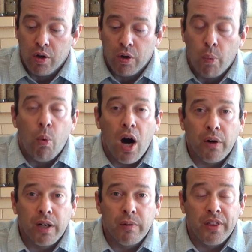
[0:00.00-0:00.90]

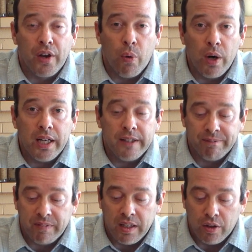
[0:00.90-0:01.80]
watering with an Olla,
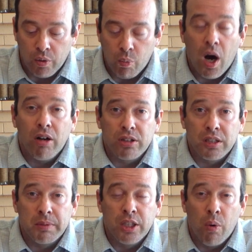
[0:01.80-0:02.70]
the water is
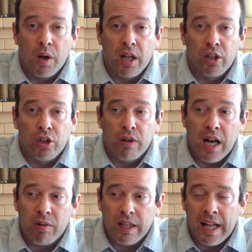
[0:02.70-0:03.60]
going to be going
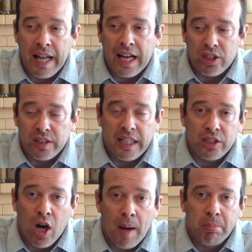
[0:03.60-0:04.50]
underground, and actually that
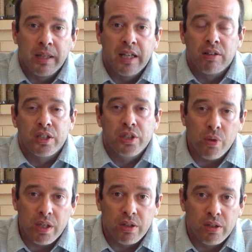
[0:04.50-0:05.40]
top layer of
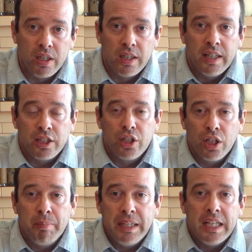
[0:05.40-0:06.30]
soil is going
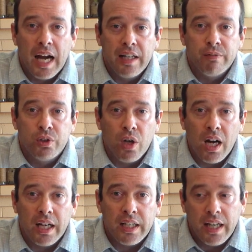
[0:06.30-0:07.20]
to be kind of
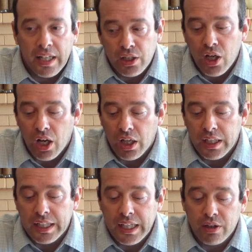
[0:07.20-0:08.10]
dry, and you're not going
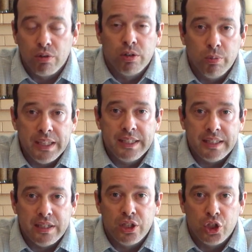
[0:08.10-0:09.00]
to get those weed
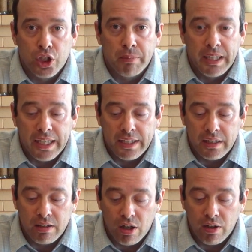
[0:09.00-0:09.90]
seeds germinating,
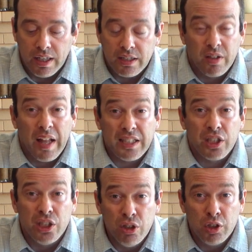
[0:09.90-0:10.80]
all right? So that's a
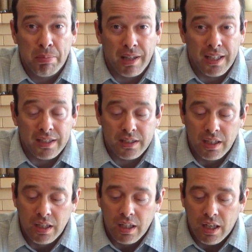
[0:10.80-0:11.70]
huge plus.
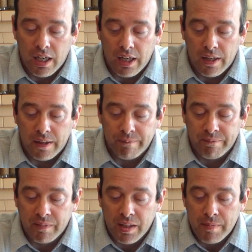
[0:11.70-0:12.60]

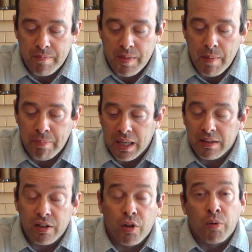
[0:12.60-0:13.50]

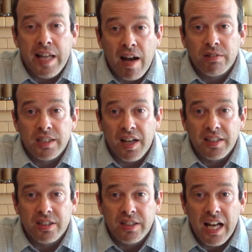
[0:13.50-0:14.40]
But the
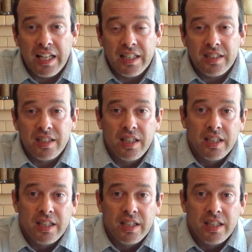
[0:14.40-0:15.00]
downside to that is